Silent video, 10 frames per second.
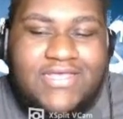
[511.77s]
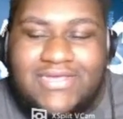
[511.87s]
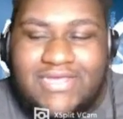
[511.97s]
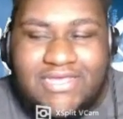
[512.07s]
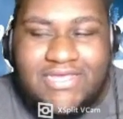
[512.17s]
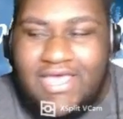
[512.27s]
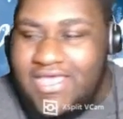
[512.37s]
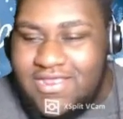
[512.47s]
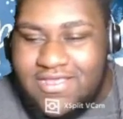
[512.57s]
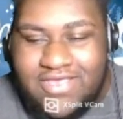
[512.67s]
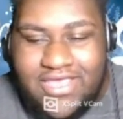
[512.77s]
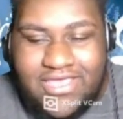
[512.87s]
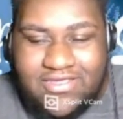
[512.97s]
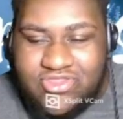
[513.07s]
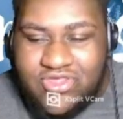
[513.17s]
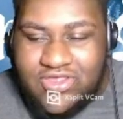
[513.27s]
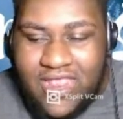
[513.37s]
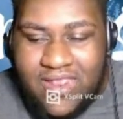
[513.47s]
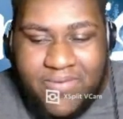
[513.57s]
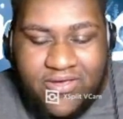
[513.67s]
He didn't say nothing
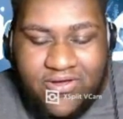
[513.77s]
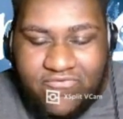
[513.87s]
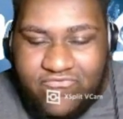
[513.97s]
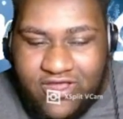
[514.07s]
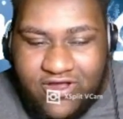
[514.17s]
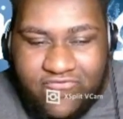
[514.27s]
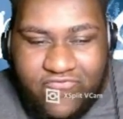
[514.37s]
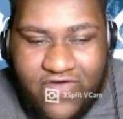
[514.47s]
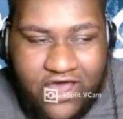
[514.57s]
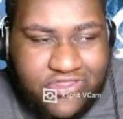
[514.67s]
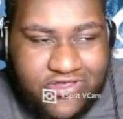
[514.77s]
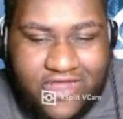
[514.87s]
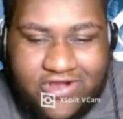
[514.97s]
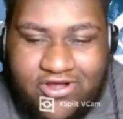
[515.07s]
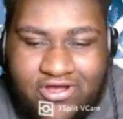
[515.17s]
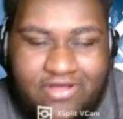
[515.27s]
about her father at all.